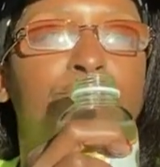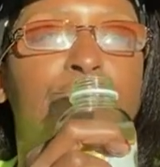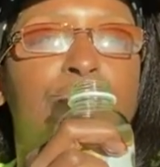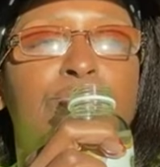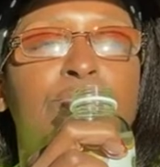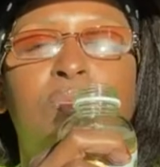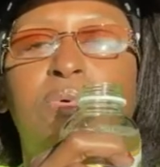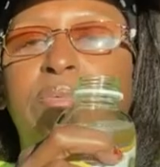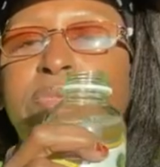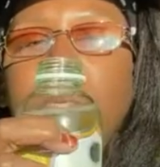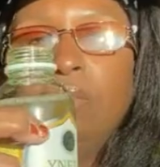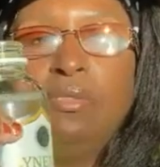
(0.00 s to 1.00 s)
Shoot. Now, what
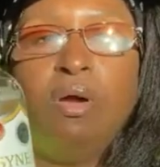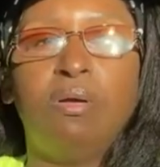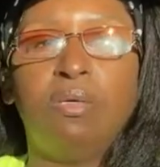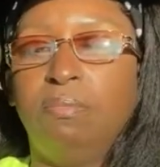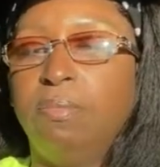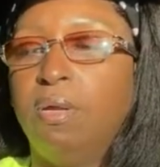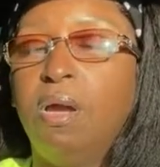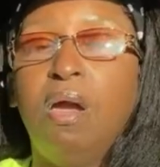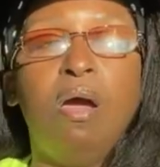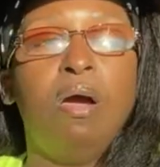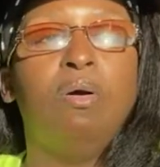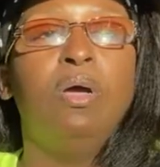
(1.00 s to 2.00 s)
was I talking about?
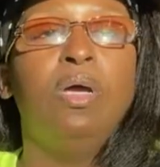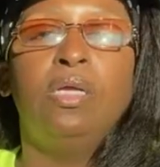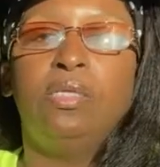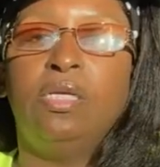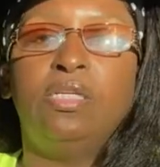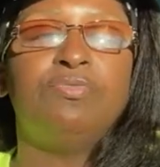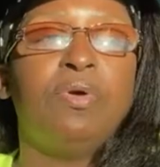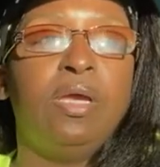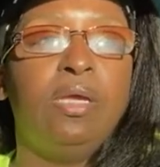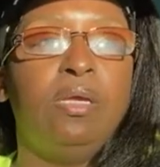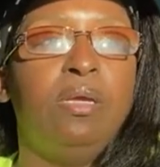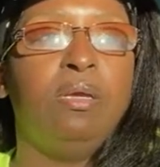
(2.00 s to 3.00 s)
Oh, this right
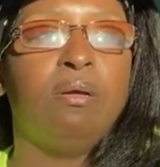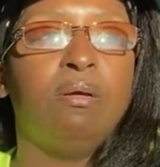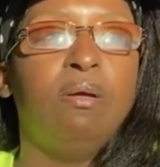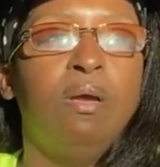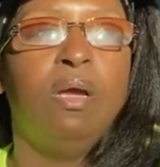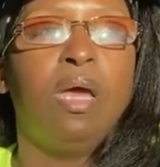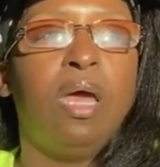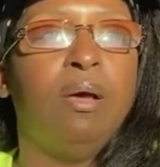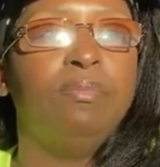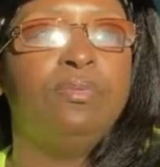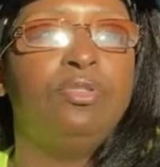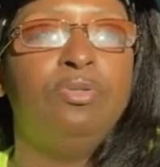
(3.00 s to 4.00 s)
here
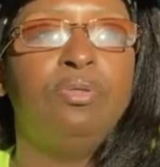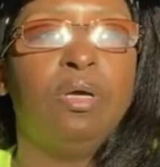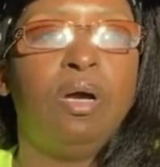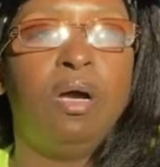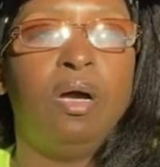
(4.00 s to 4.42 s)
helps you to,